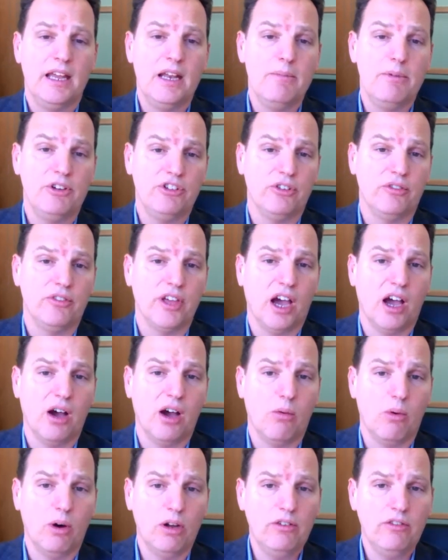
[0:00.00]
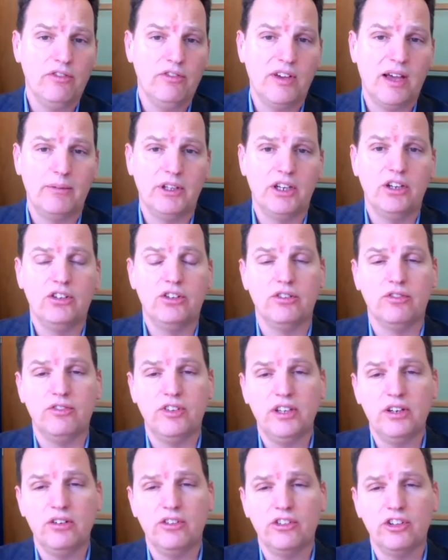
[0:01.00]
Inhibition of the IL-1 family and
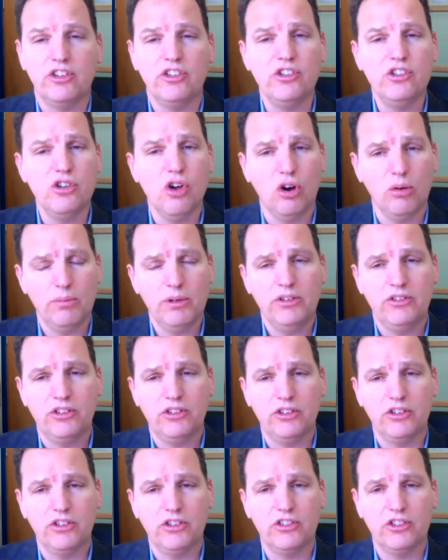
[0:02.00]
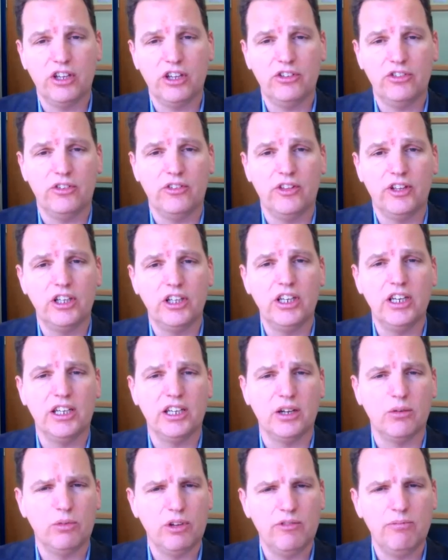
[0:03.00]
interferons has not been successful in the
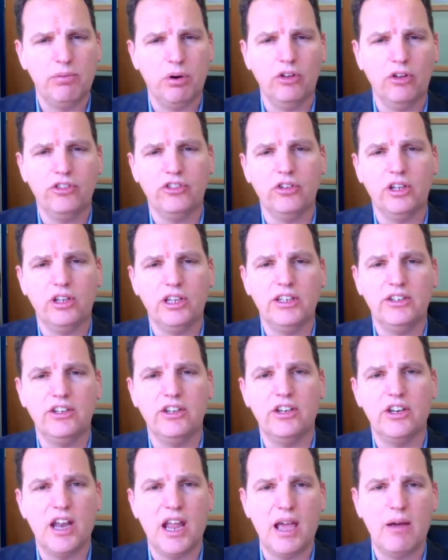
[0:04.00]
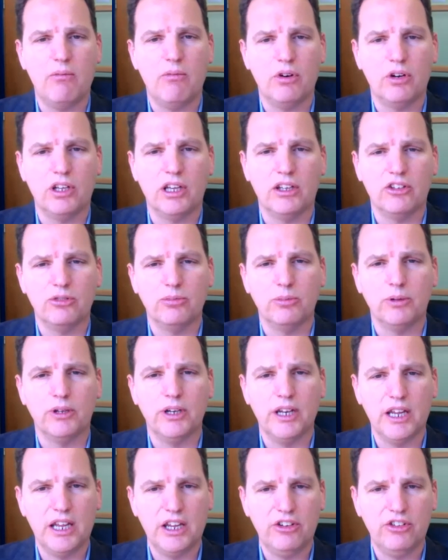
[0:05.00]
clinic, and we've postulated network
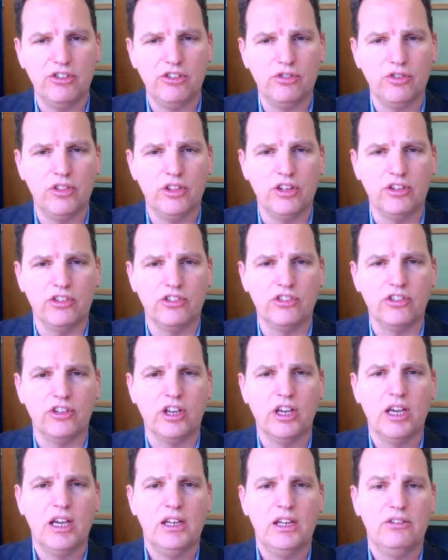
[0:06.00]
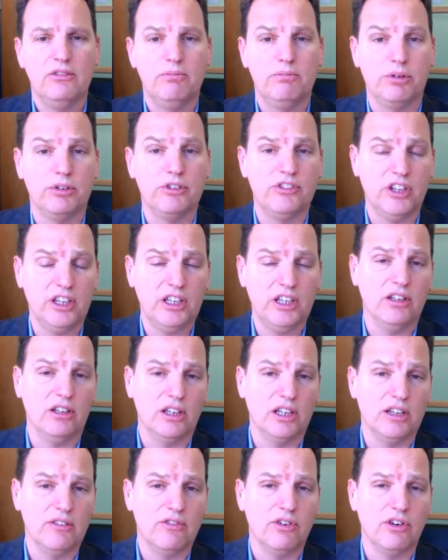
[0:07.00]
explanations for this,
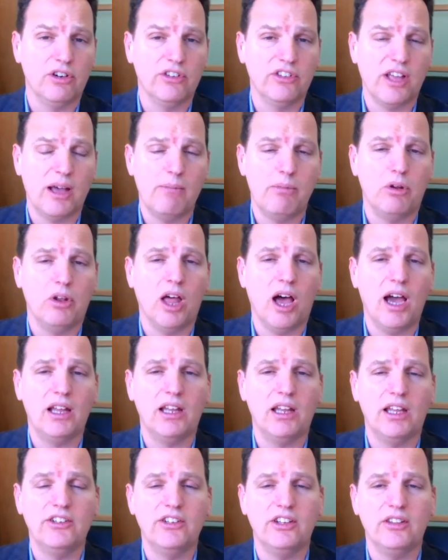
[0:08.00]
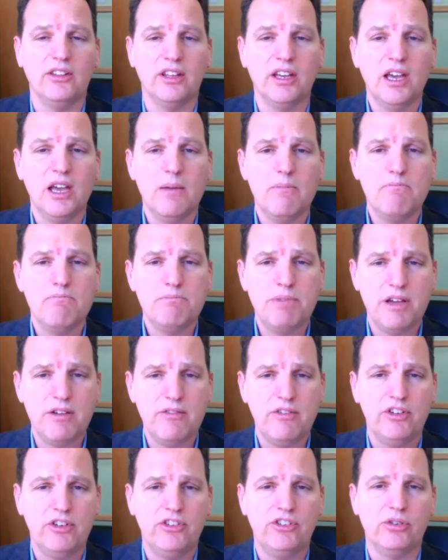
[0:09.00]
particularly, for example, highlighting the
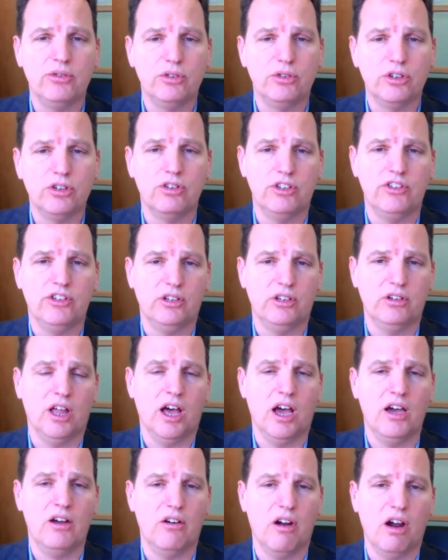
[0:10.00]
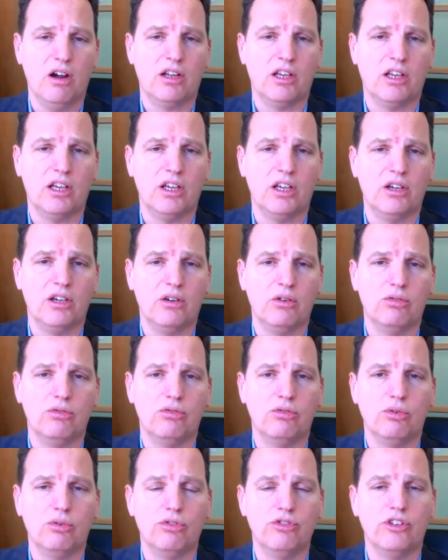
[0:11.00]
pivotal critical hierarchical
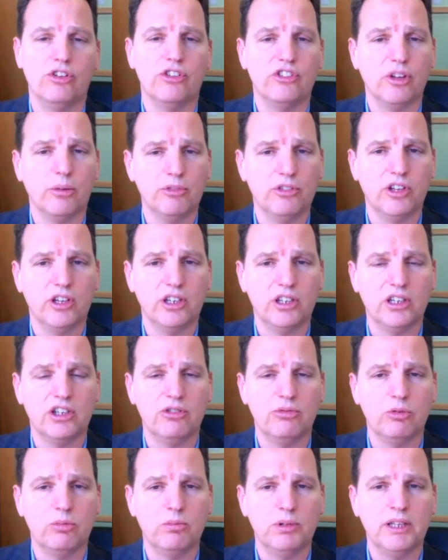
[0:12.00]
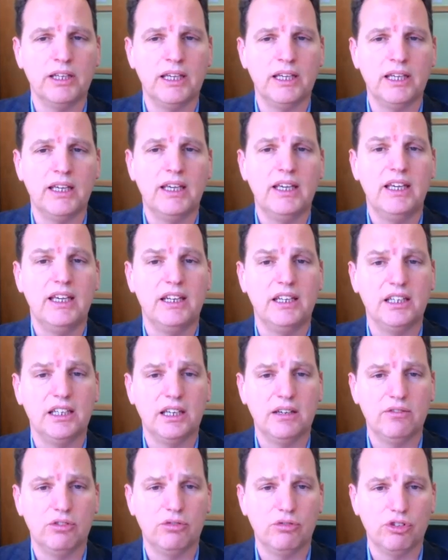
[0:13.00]
roles that some cytokines will play in a
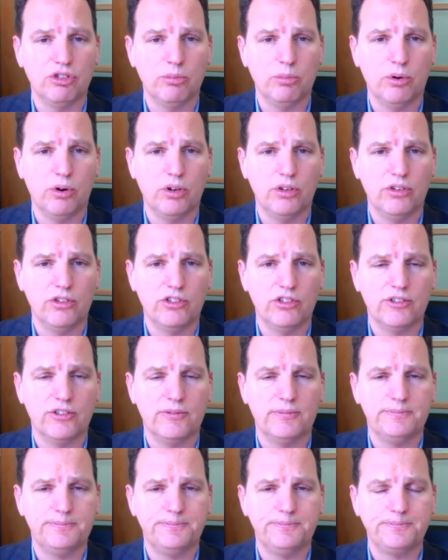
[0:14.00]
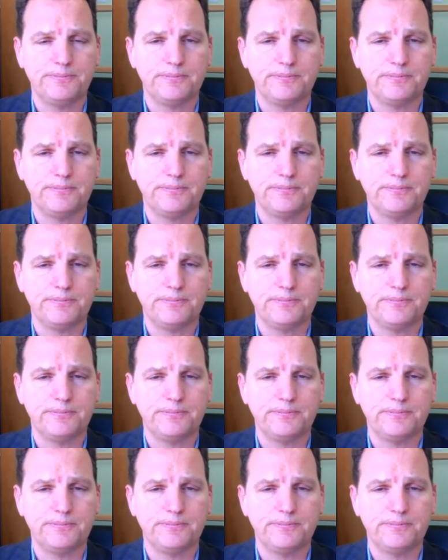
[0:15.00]
given response.